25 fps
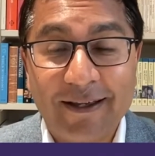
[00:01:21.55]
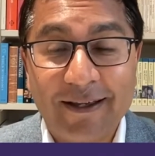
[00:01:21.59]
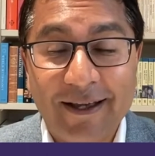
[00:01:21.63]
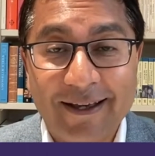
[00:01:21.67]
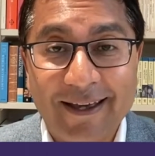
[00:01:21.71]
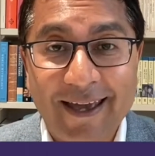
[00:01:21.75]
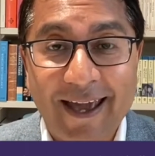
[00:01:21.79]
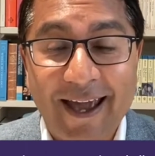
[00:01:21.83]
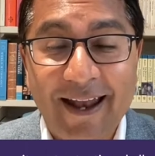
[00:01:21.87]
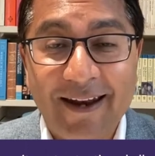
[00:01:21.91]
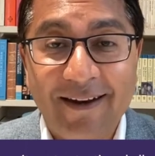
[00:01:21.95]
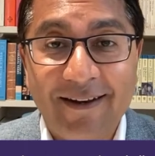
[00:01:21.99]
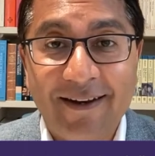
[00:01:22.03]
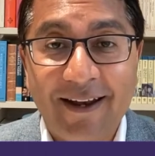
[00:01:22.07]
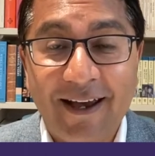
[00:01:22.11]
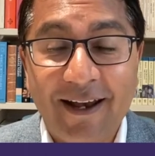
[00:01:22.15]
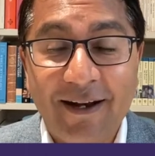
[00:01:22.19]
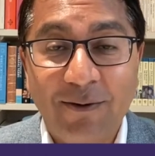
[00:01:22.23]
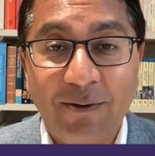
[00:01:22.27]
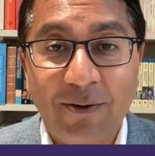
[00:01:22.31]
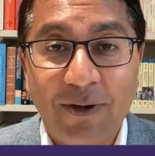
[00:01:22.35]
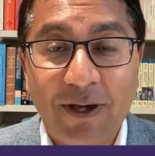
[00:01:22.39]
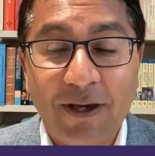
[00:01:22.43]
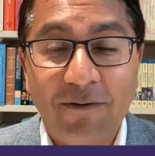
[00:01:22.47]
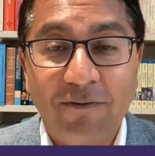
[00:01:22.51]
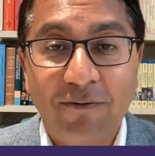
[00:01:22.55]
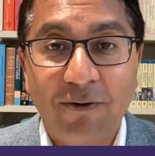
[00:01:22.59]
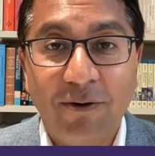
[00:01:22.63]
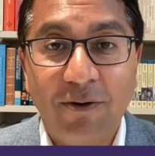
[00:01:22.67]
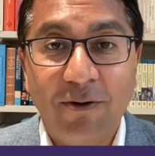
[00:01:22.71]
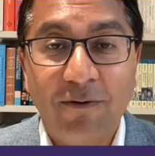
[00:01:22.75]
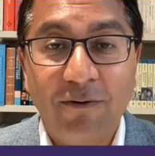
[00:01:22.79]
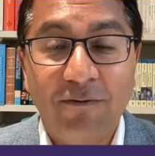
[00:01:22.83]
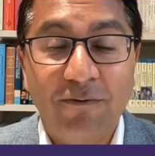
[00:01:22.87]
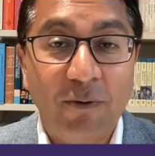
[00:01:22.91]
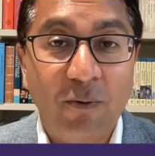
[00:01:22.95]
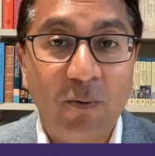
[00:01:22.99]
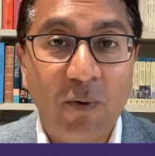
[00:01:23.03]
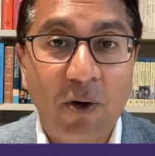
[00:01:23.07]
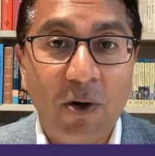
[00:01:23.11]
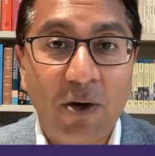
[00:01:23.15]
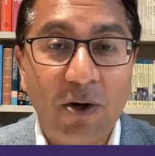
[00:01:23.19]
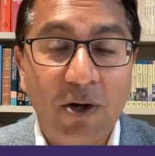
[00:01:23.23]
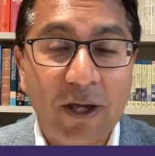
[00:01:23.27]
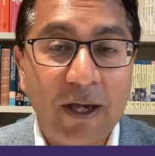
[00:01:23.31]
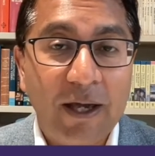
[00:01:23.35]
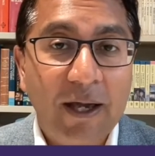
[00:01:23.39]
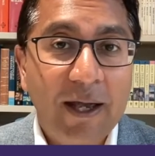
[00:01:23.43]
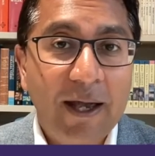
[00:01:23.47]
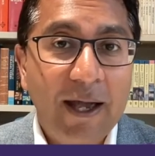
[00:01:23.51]
a candidate looking for
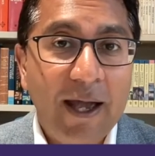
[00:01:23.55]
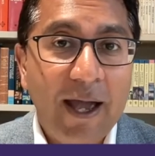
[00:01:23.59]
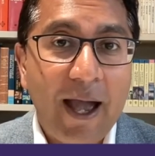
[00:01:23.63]
work.